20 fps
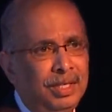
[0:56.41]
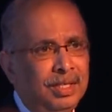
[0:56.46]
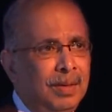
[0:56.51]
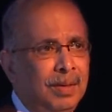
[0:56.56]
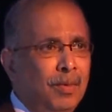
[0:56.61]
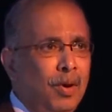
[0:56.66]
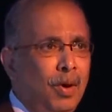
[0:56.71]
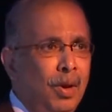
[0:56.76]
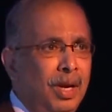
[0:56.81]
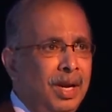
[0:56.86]

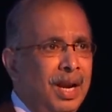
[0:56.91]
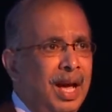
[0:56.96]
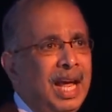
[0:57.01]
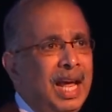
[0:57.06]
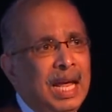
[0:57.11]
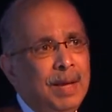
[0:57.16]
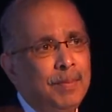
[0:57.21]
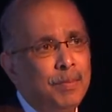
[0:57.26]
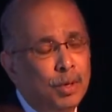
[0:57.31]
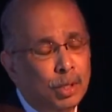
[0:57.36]
some call it
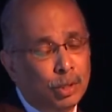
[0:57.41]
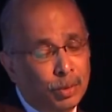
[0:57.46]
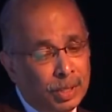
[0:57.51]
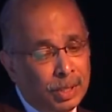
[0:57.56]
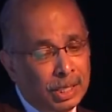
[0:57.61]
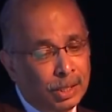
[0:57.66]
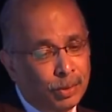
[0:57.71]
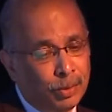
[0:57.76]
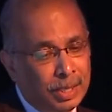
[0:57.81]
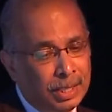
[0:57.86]
IMO
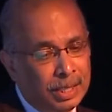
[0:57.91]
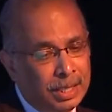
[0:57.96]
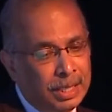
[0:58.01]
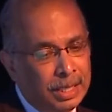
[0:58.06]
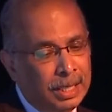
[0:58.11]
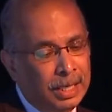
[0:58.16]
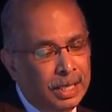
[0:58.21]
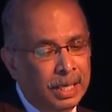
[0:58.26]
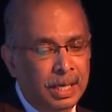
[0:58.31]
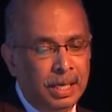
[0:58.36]

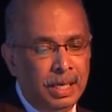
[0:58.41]
2020.